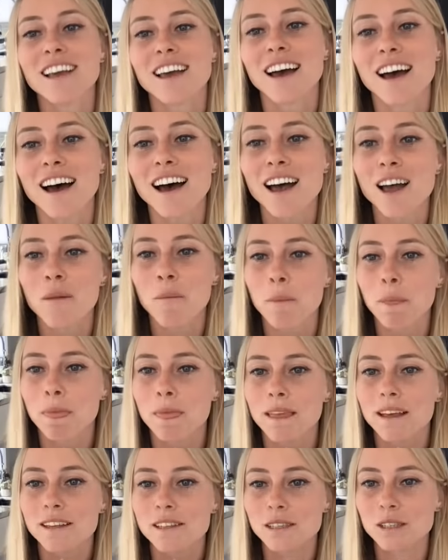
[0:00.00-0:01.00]
Um,
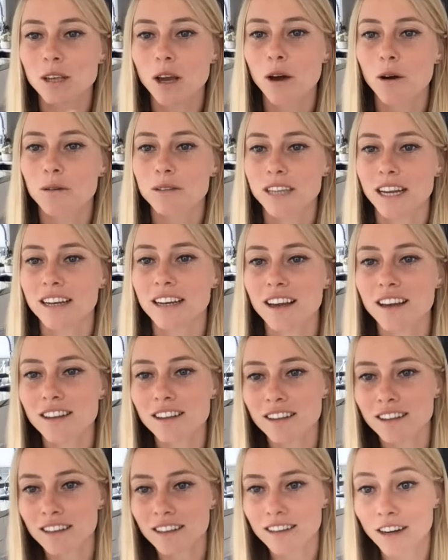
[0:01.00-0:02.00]
so
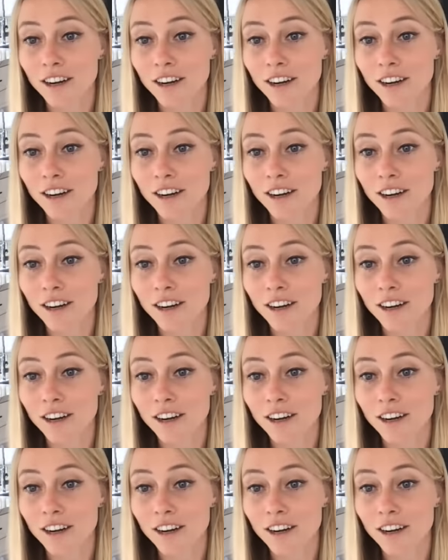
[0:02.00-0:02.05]
Danielle,